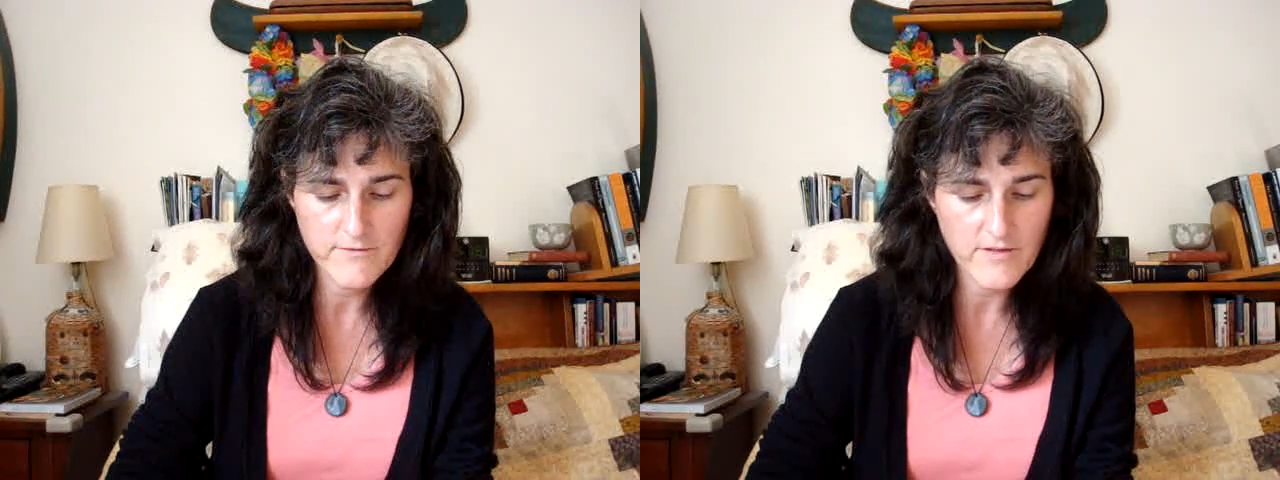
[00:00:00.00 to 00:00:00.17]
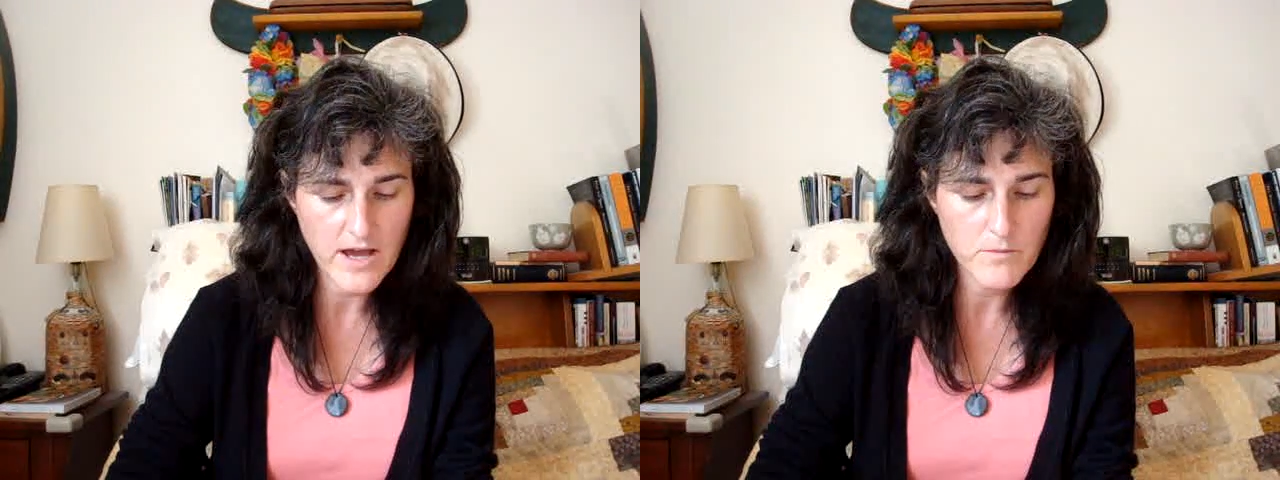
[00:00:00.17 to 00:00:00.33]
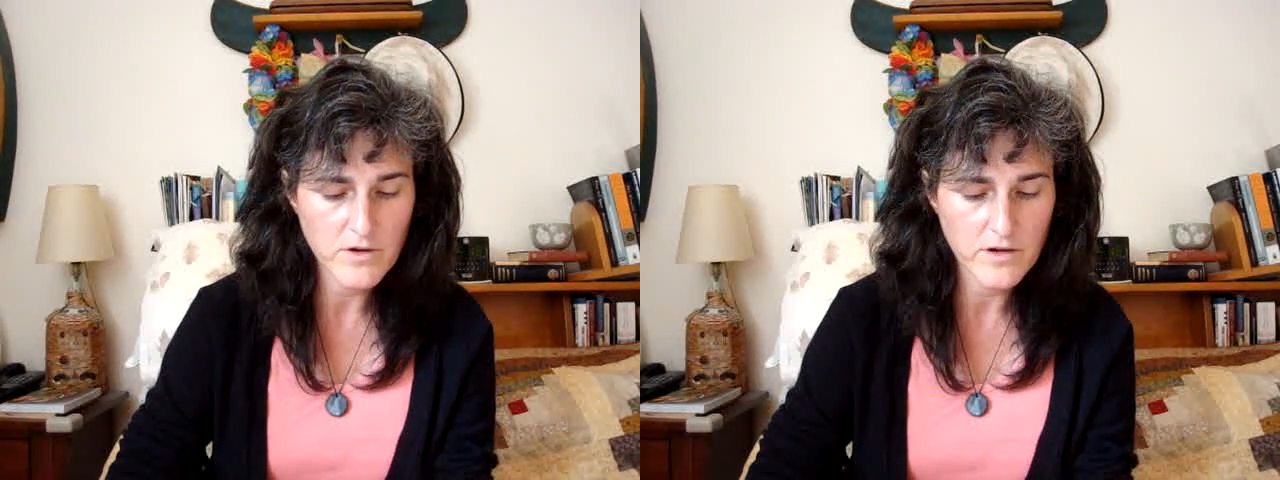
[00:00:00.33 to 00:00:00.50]
the
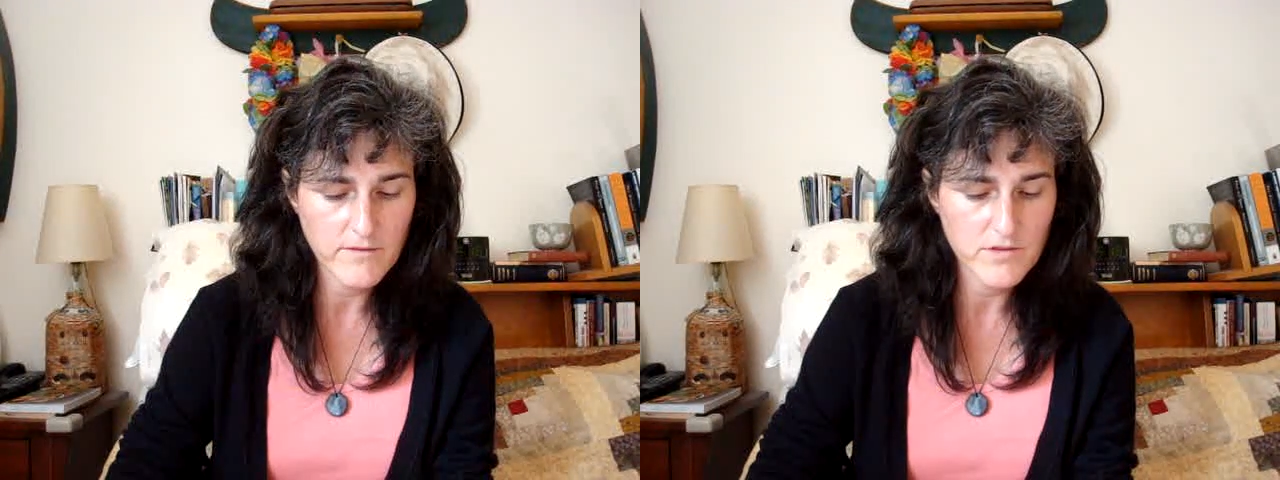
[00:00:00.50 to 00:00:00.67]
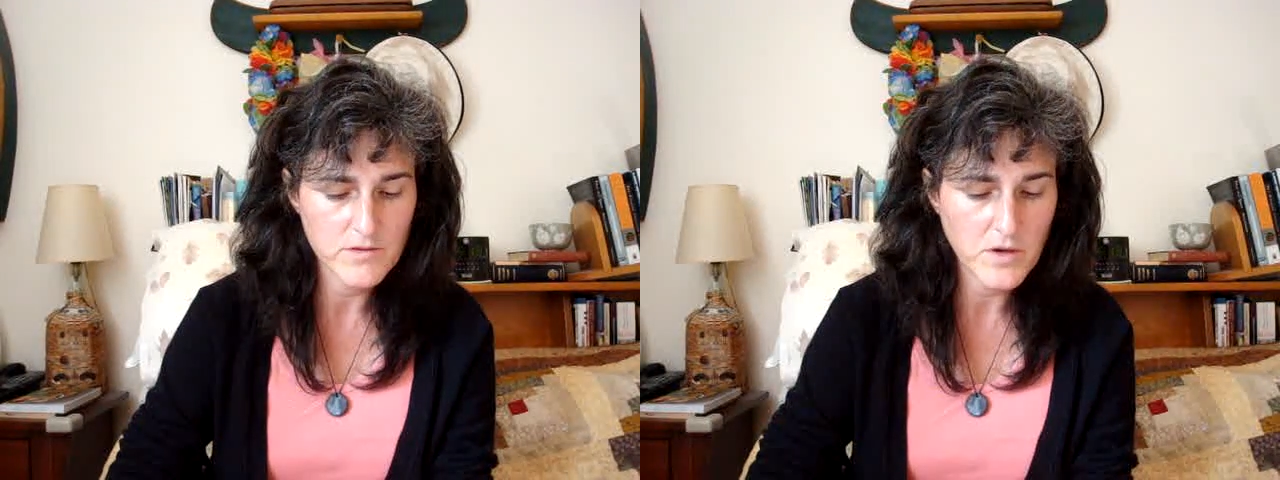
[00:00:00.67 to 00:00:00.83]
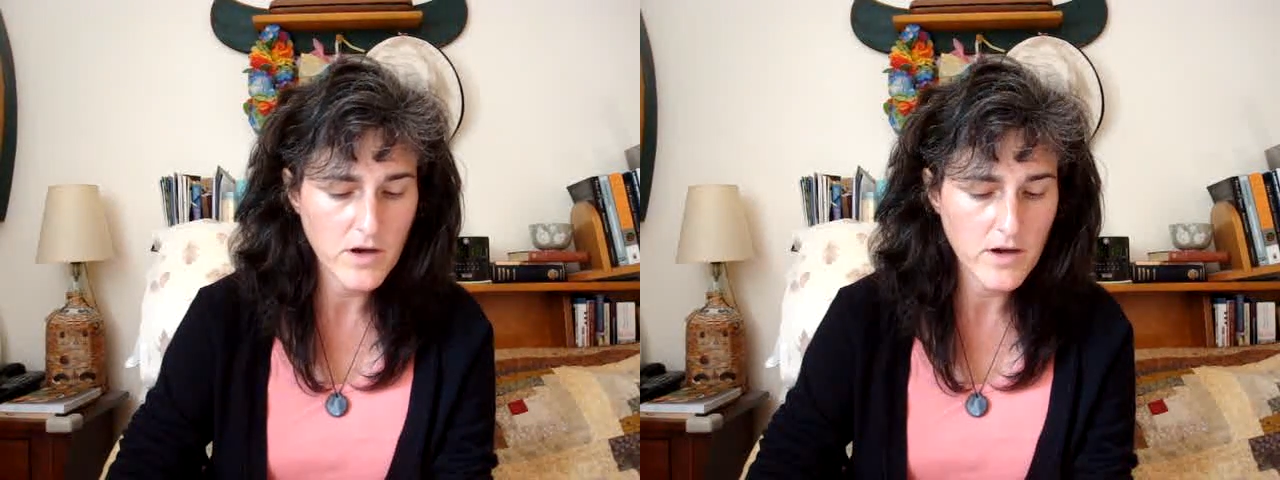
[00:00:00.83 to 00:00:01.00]
fabric of
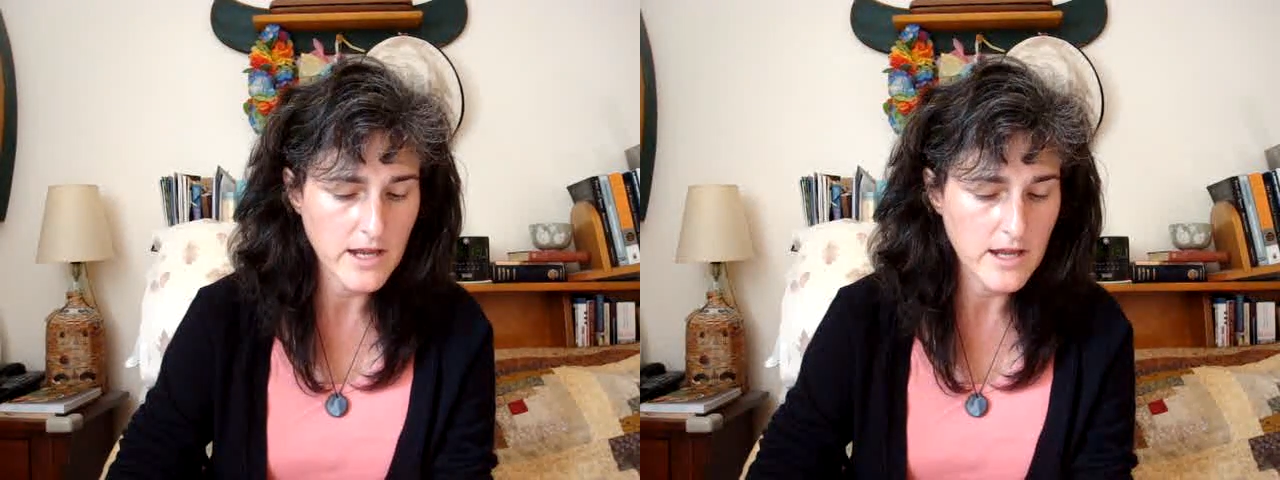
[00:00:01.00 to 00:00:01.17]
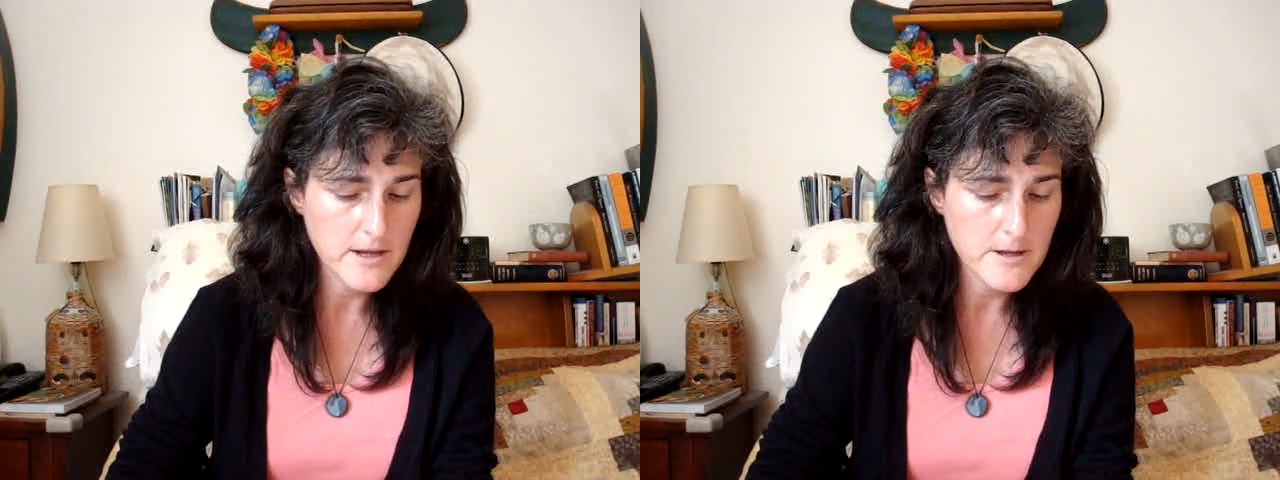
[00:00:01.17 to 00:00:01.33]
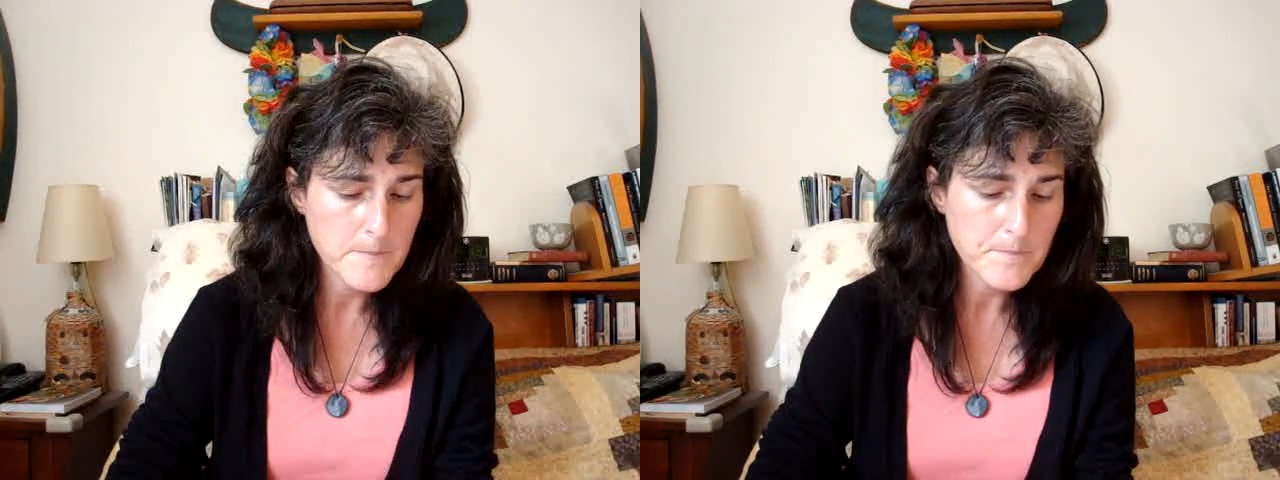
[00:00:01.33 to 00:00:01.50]
the body,